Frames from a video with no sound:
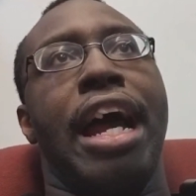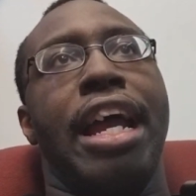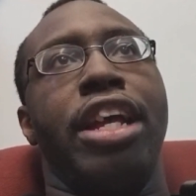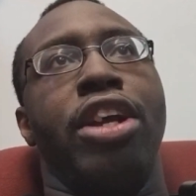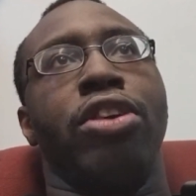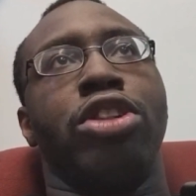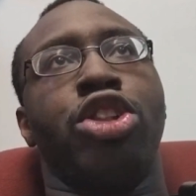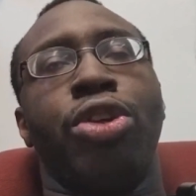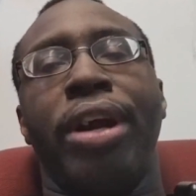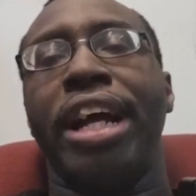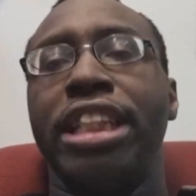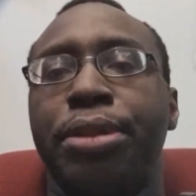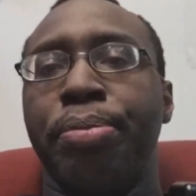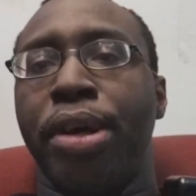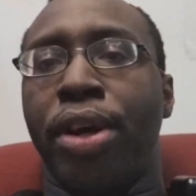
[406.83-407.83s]
your
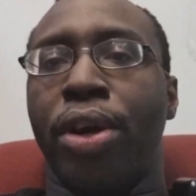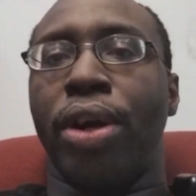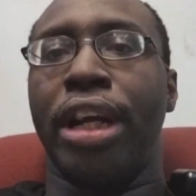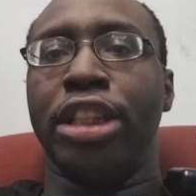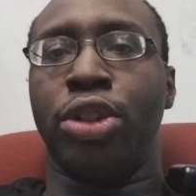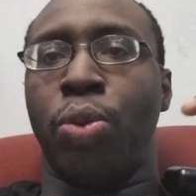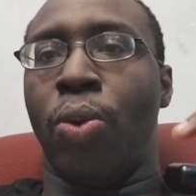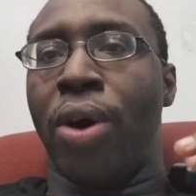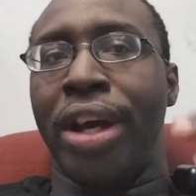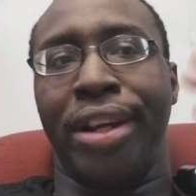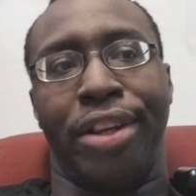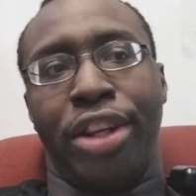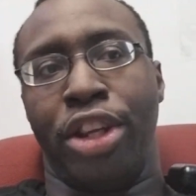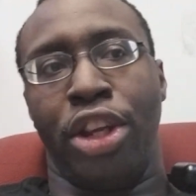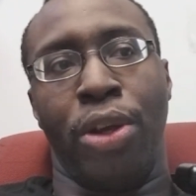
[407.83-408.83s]
transmitter is what
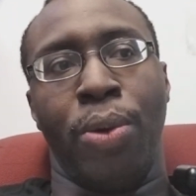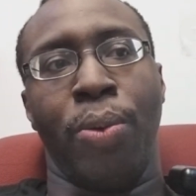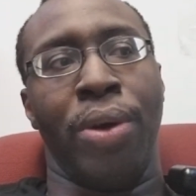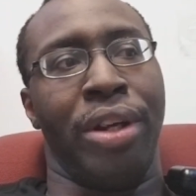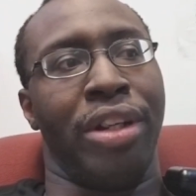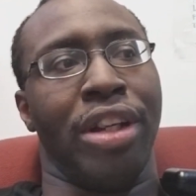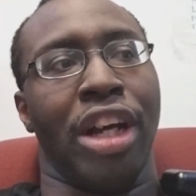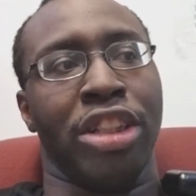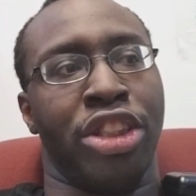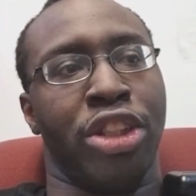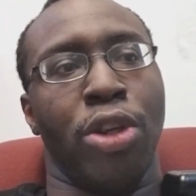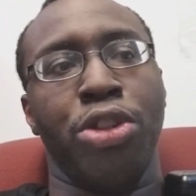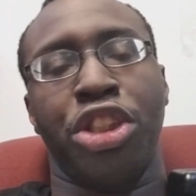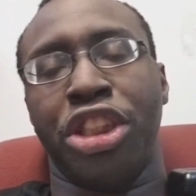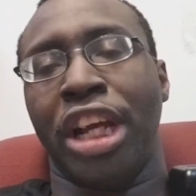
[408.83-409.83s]
you would
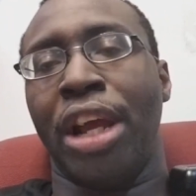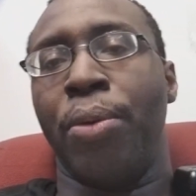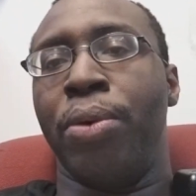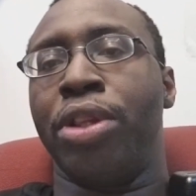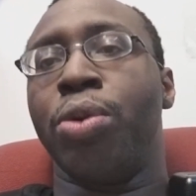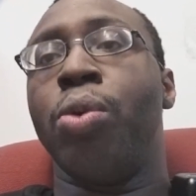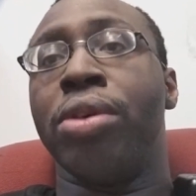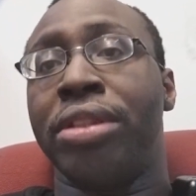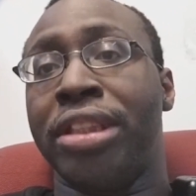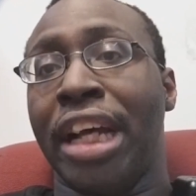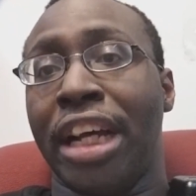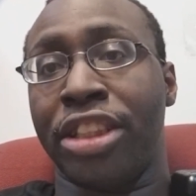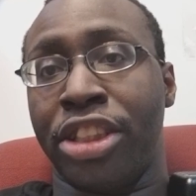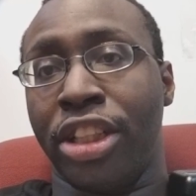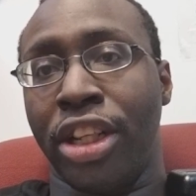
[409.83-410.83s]
associate with
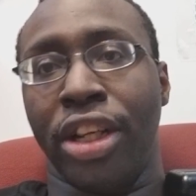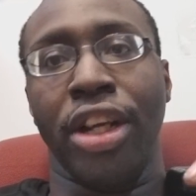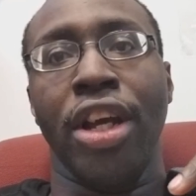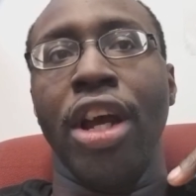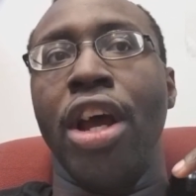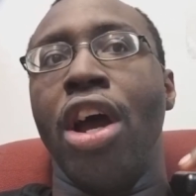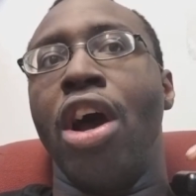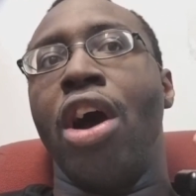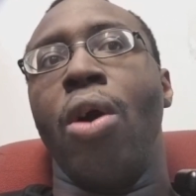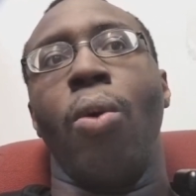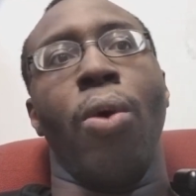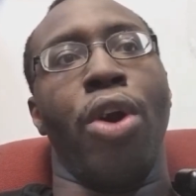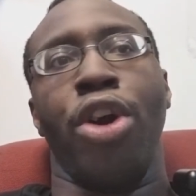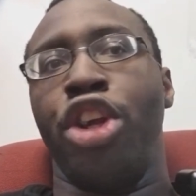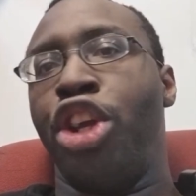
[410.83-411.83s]
Tesla,
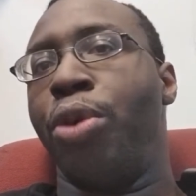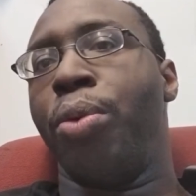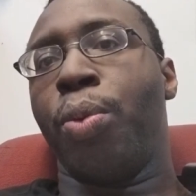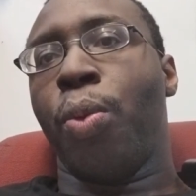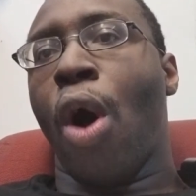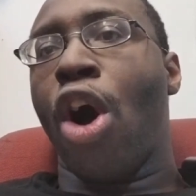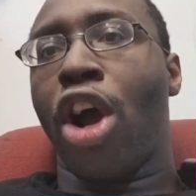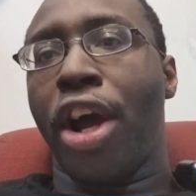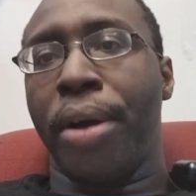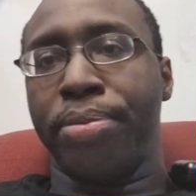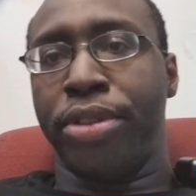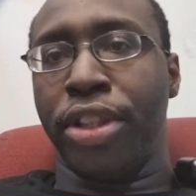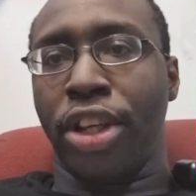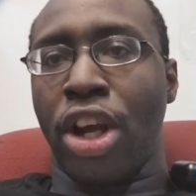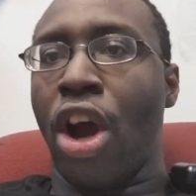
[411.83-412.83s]
where you would walk up
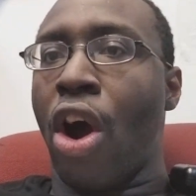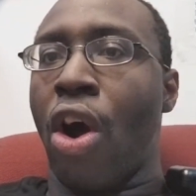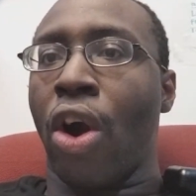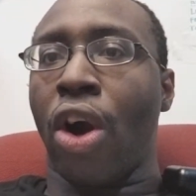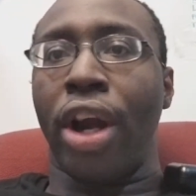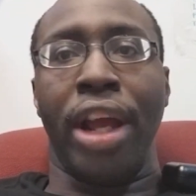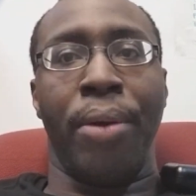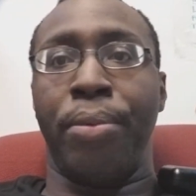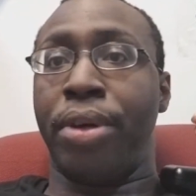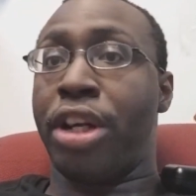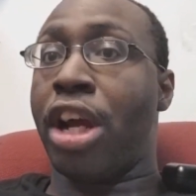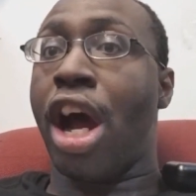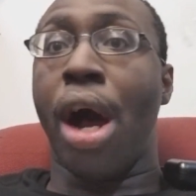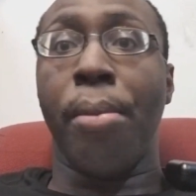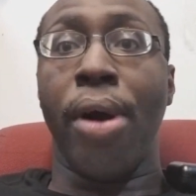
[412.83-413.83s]
to the car, it would
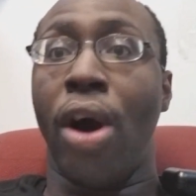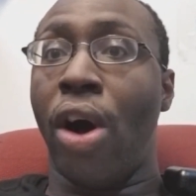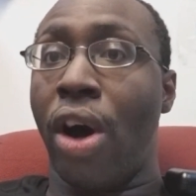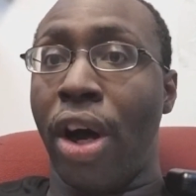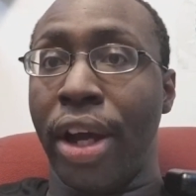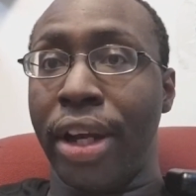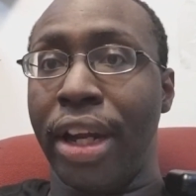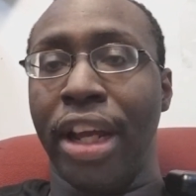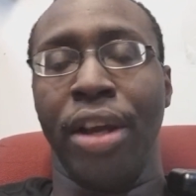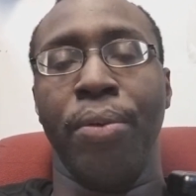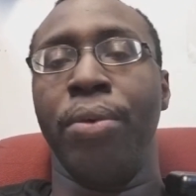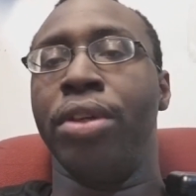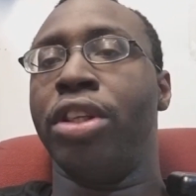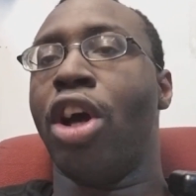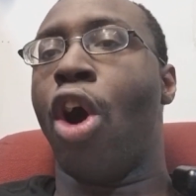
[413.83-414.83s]
come on, it
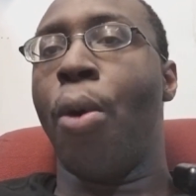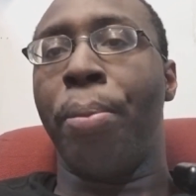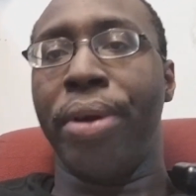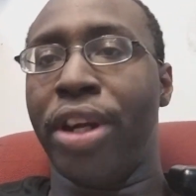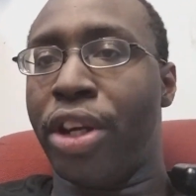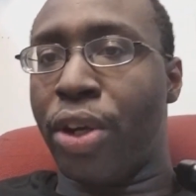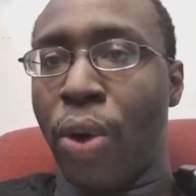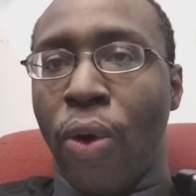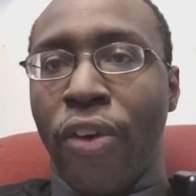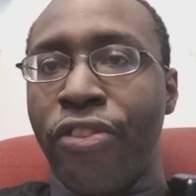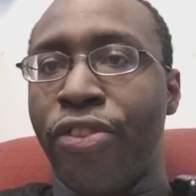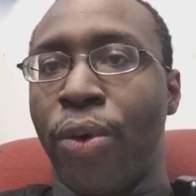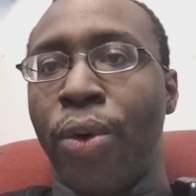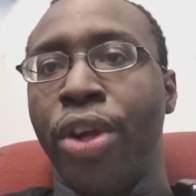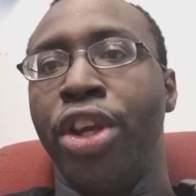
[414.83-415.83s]
would open the door
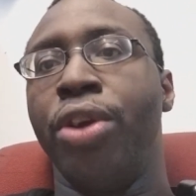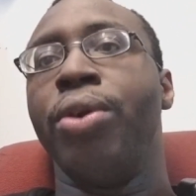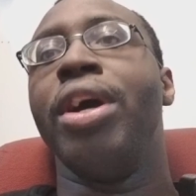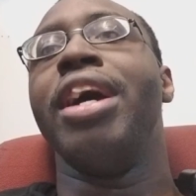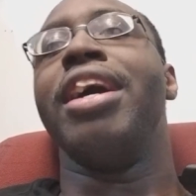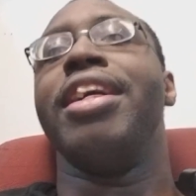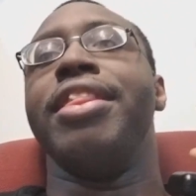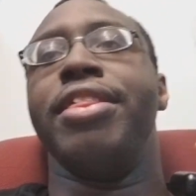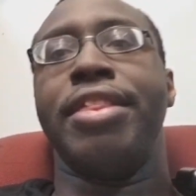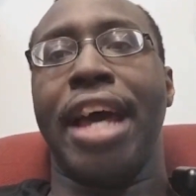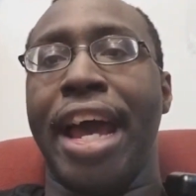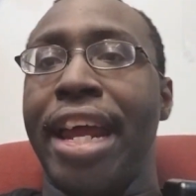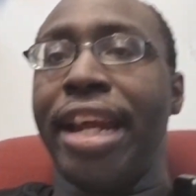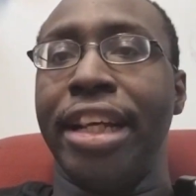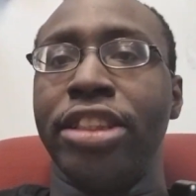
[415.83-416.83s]
for you.
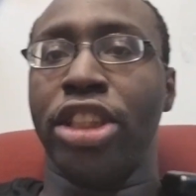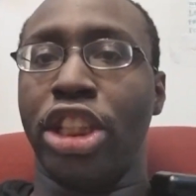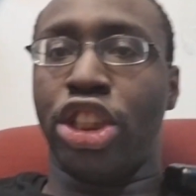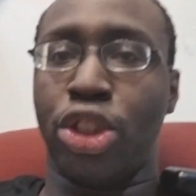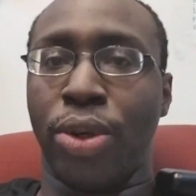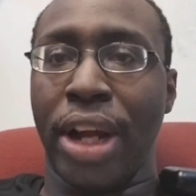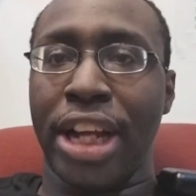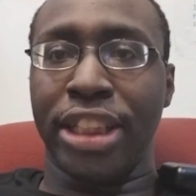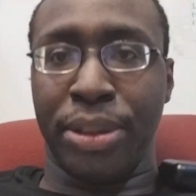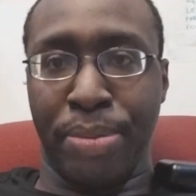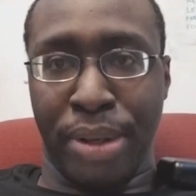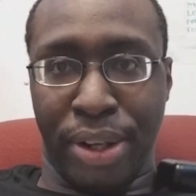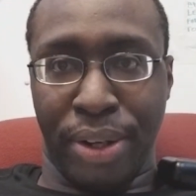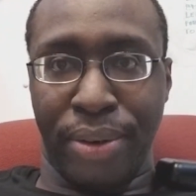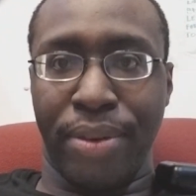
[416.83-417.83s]
That is a
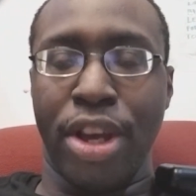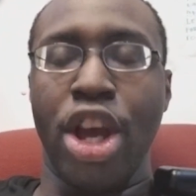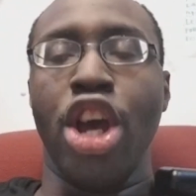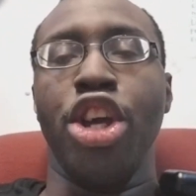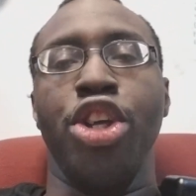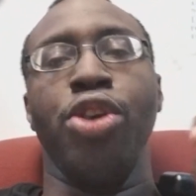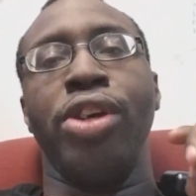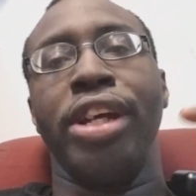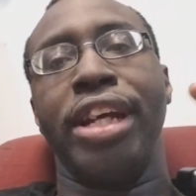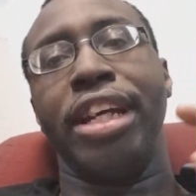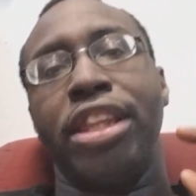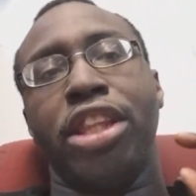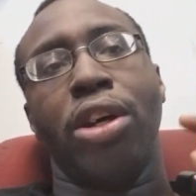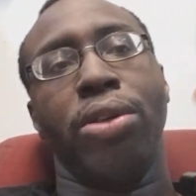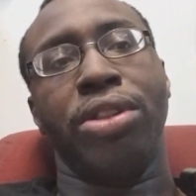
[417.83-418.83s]
transmitter. You can
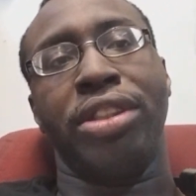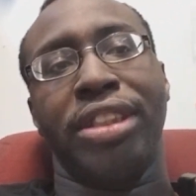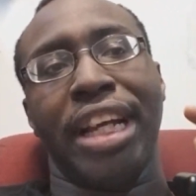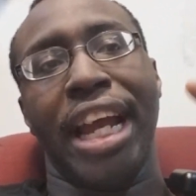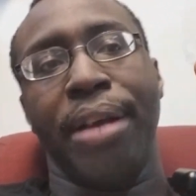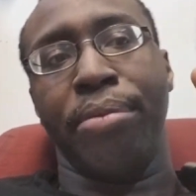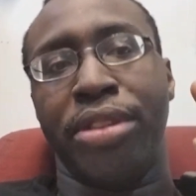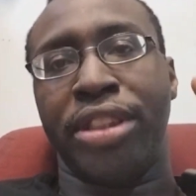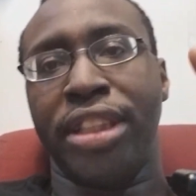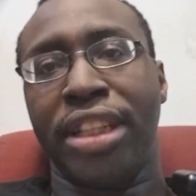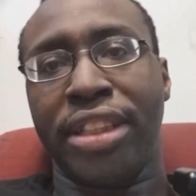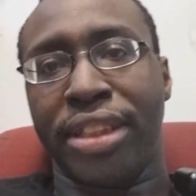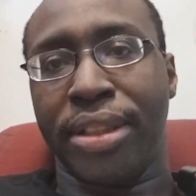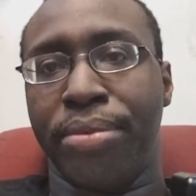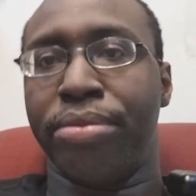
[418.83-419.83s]
get those same
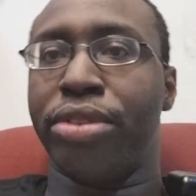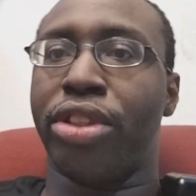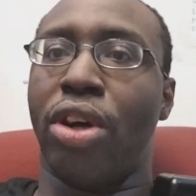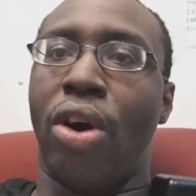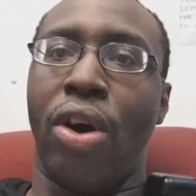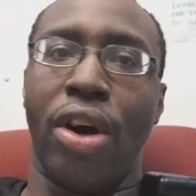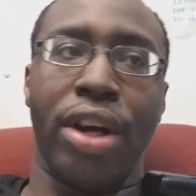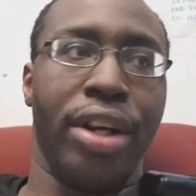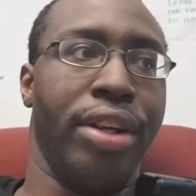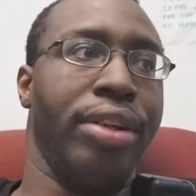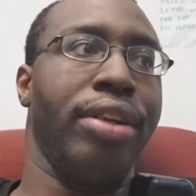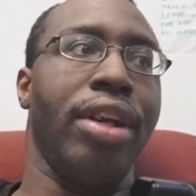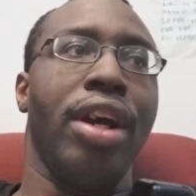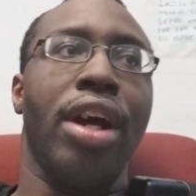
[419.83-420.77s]
systems on